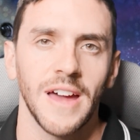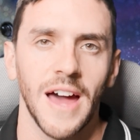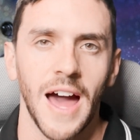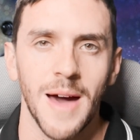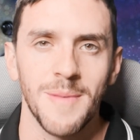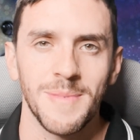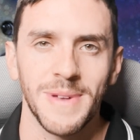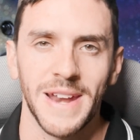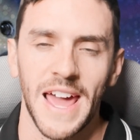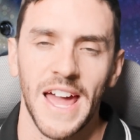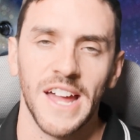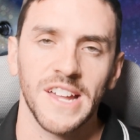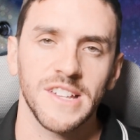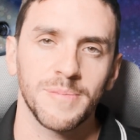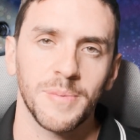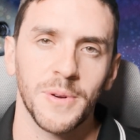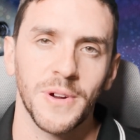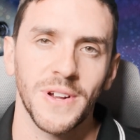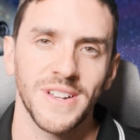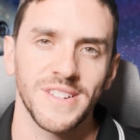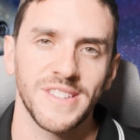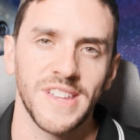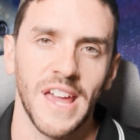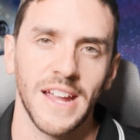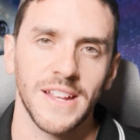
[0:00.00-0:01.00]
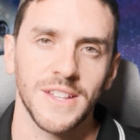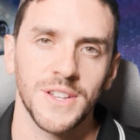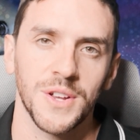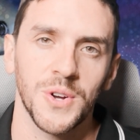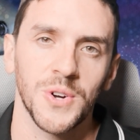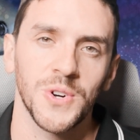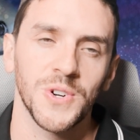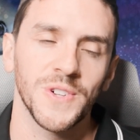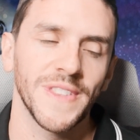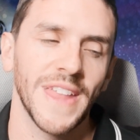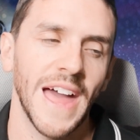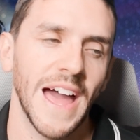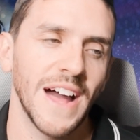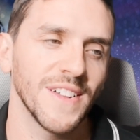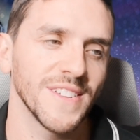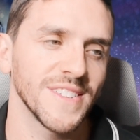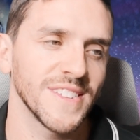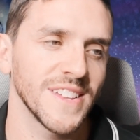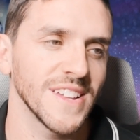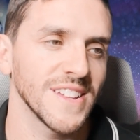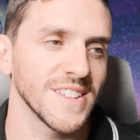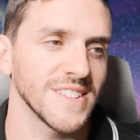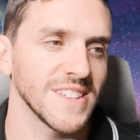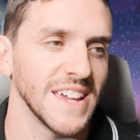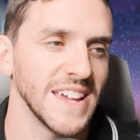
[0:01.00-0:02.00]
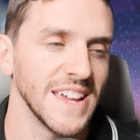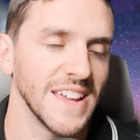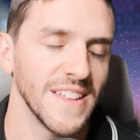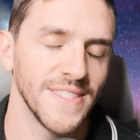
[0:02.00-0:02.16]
I'm an expert in technical analysis.